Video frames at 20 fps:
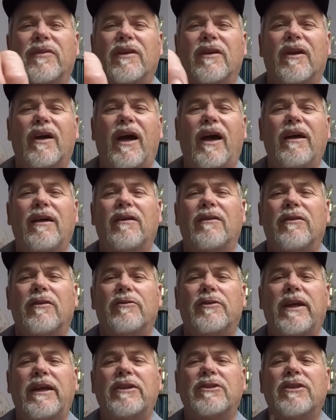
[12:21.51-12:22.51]
Okay? They're
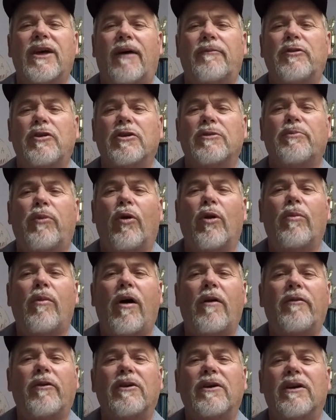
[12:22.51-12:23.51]
T-stops. You just pull them
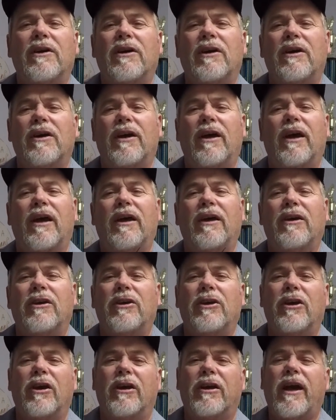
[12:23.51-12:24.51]
off her.
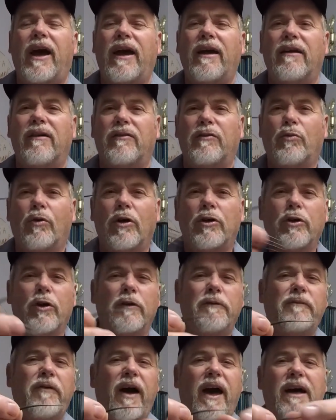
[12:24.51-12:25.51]
Okay? You want to
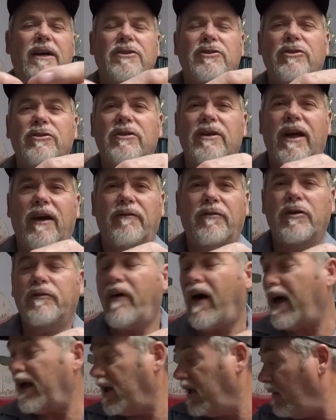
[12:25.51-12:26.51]
do it faster, and if you
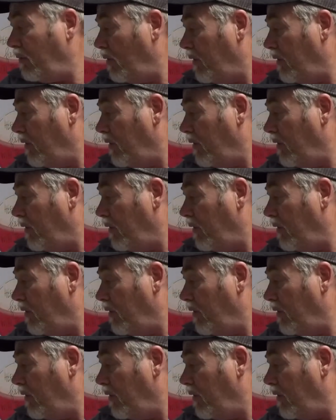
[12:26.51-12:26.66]
get one